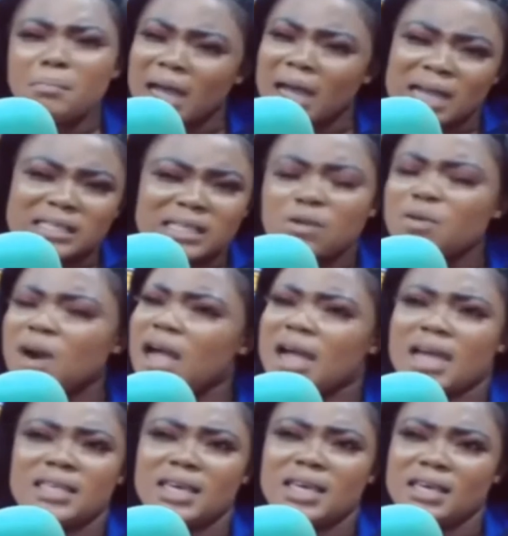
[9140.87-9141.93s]
my
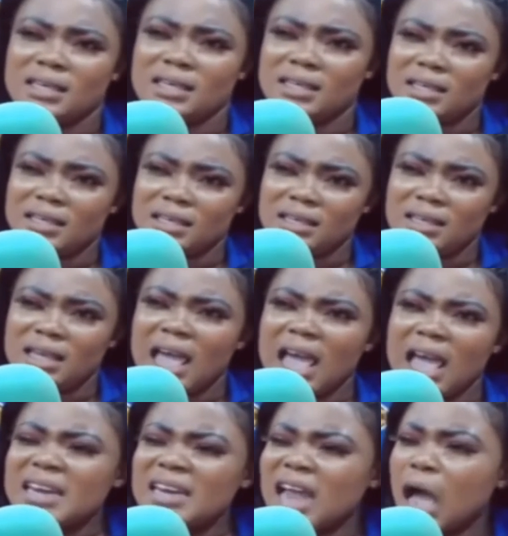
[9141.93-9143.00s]
ankasa prank anye
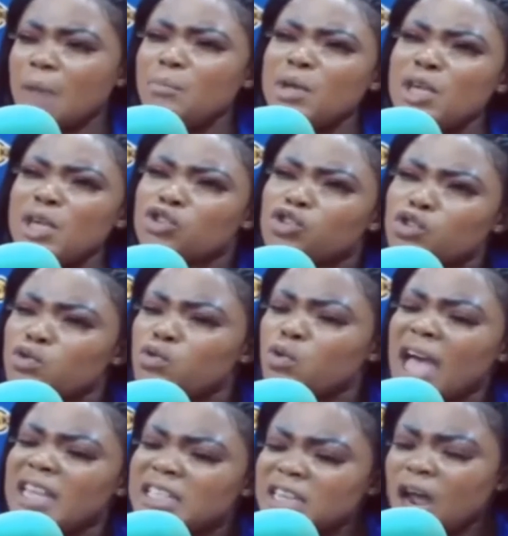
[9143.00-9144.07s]
and me
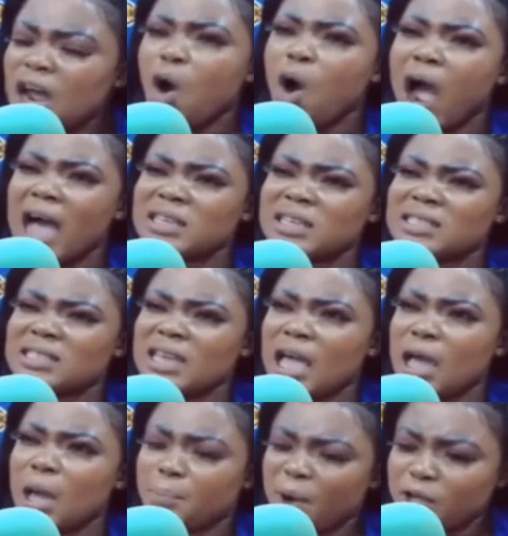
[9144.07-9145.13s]
nsu no agina ho
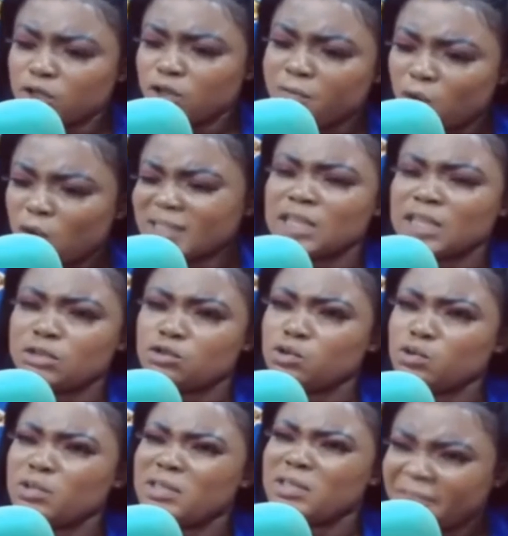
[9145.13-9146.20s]
as point of
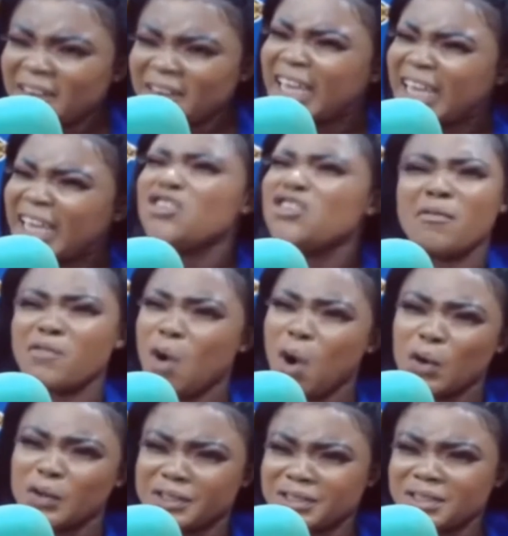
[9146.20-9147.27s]
contact to defend the
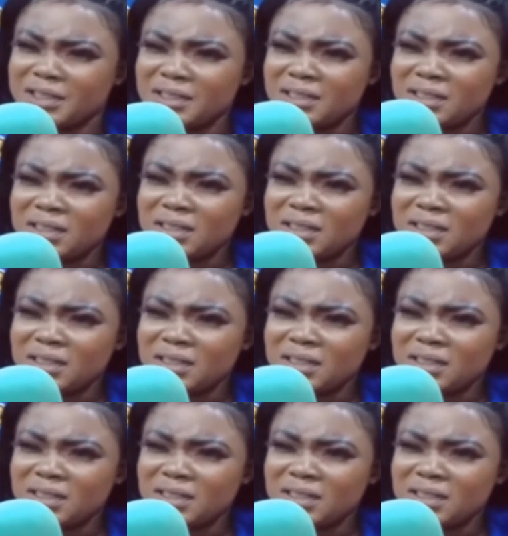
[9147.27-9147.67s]
kingdom of God.